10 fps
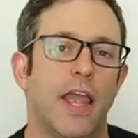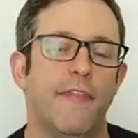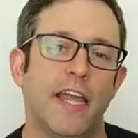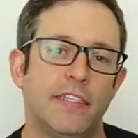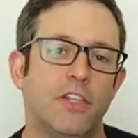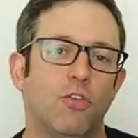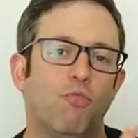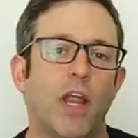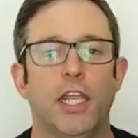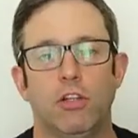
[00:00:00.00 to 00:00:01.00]
And that's in the
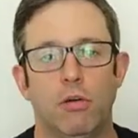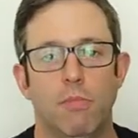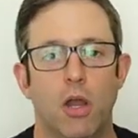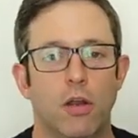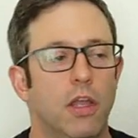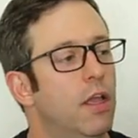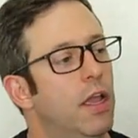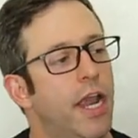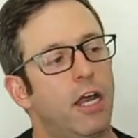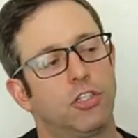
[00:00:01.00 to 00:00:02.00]
regular mode.
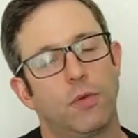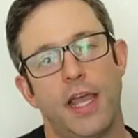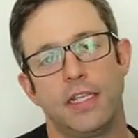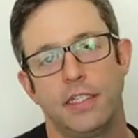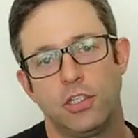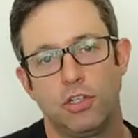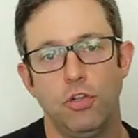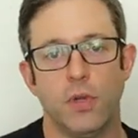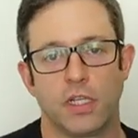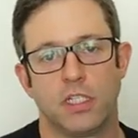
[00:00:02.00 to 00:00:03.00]
It also has these
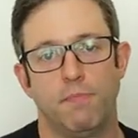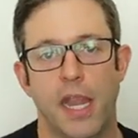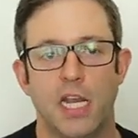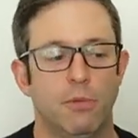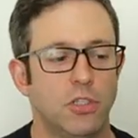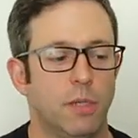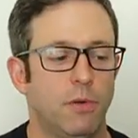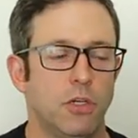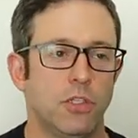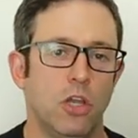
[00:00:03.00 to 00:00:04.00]
two expandable
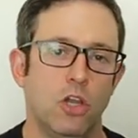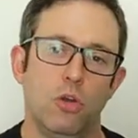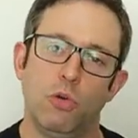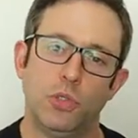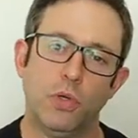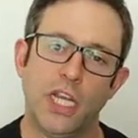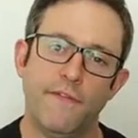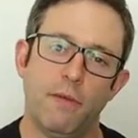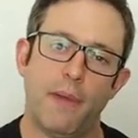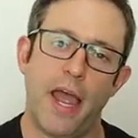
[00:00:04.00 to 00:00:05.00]
zippers, which will
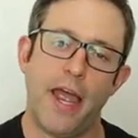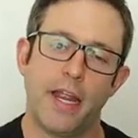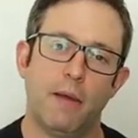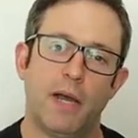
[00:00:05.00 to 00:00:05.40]
give the bag